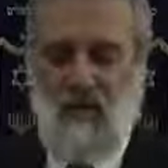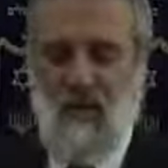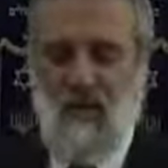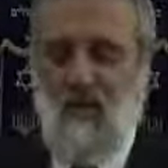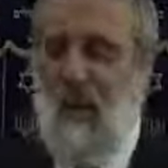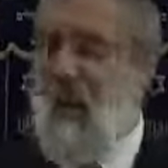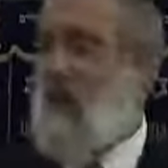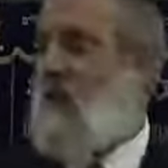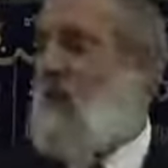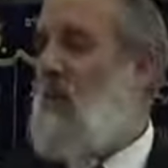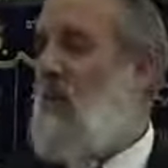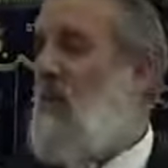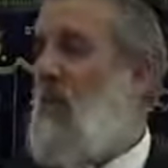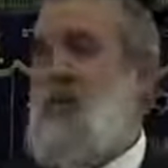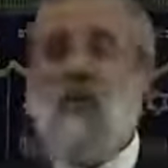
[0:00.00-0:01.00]
and how
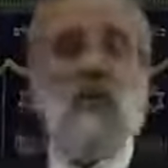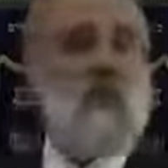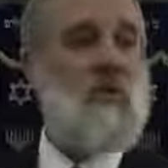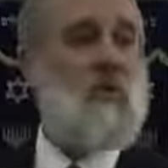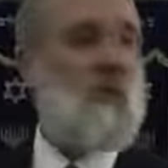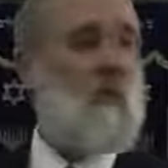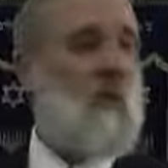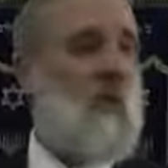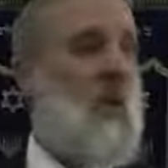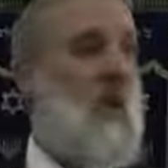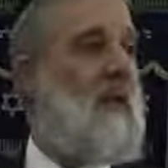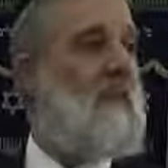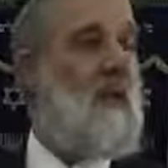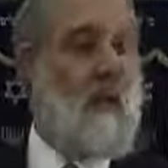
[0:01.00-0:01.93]
we wish we had